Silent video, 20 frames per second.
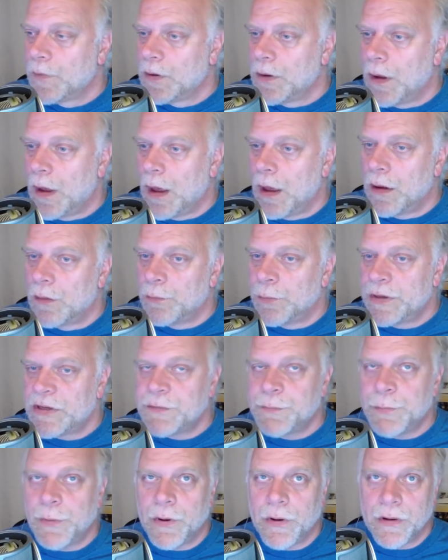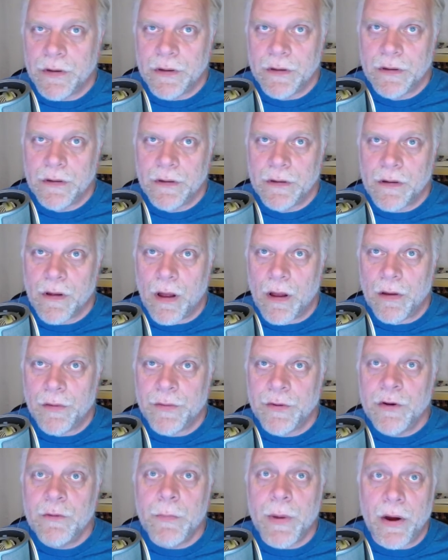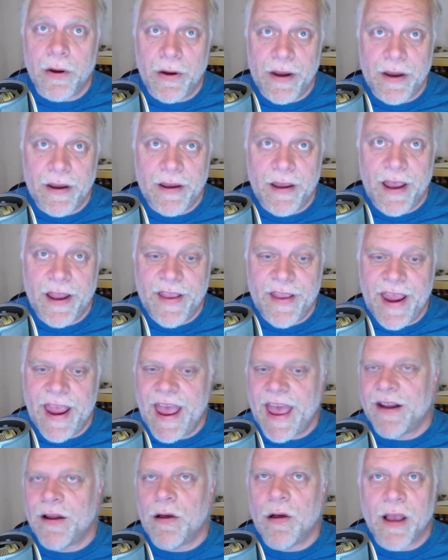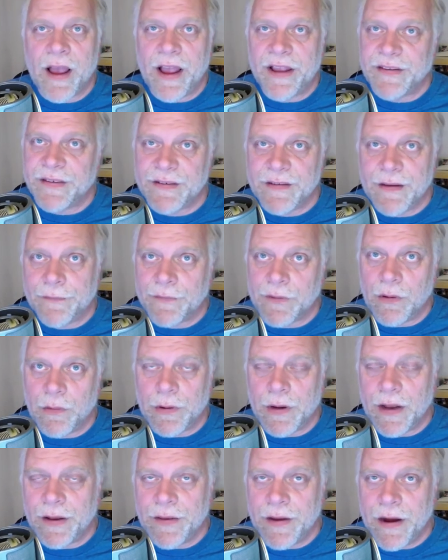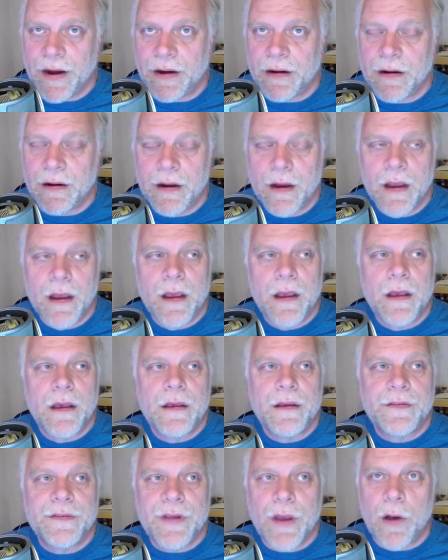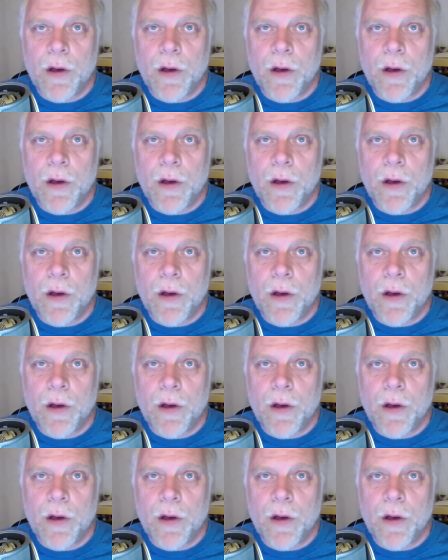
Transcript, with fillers: Richburg called Newberry, and they had all kinds of stuff going on there. So